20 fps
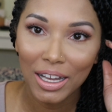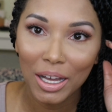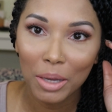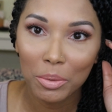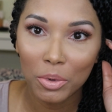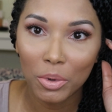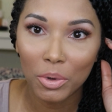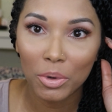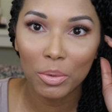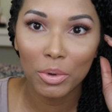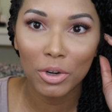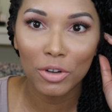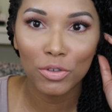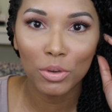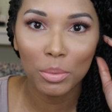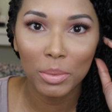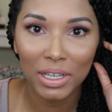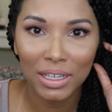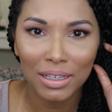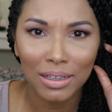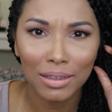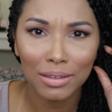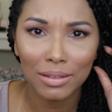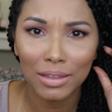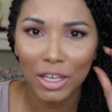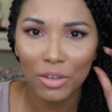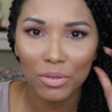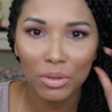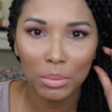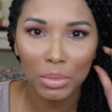I'm going to work from like
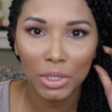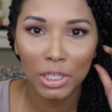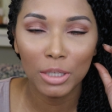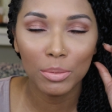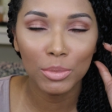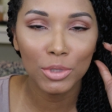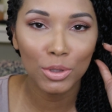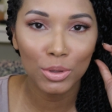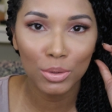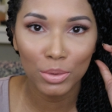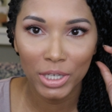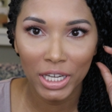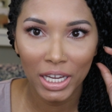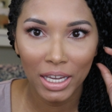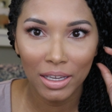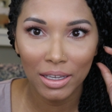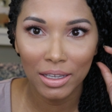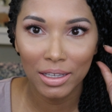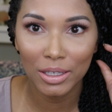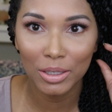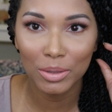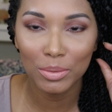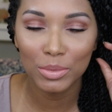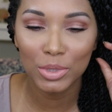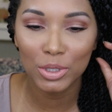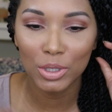11 p.m. to 3 a.m.